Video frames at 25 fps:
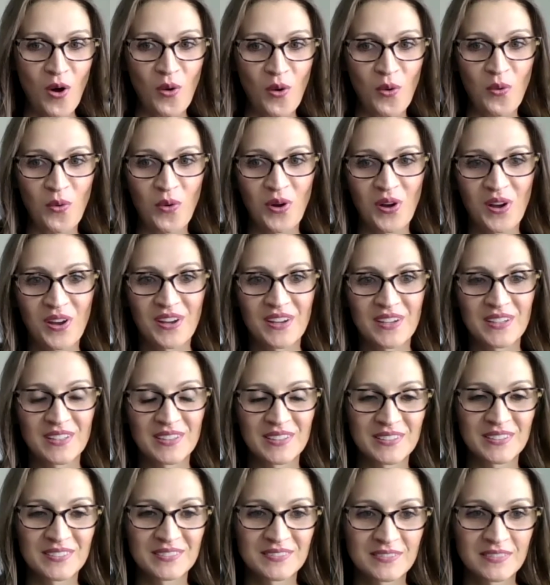Sadly,
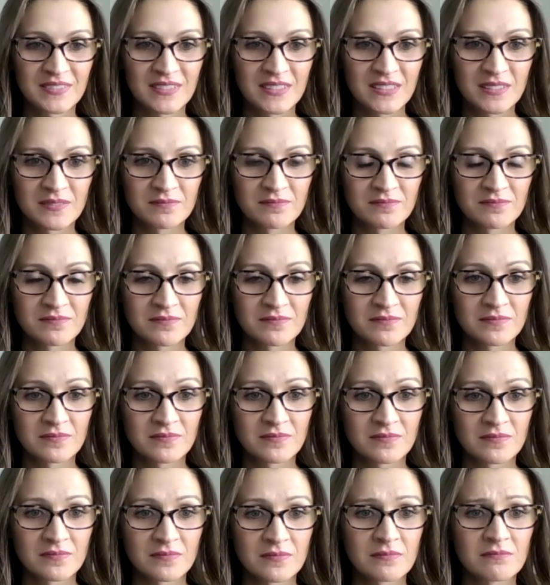Intent is closed
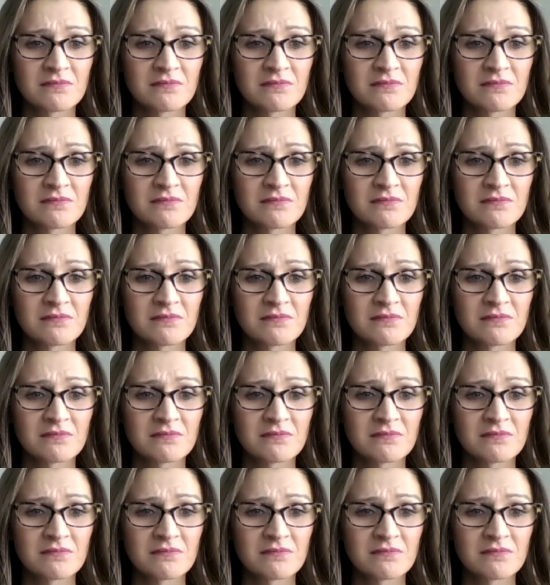now,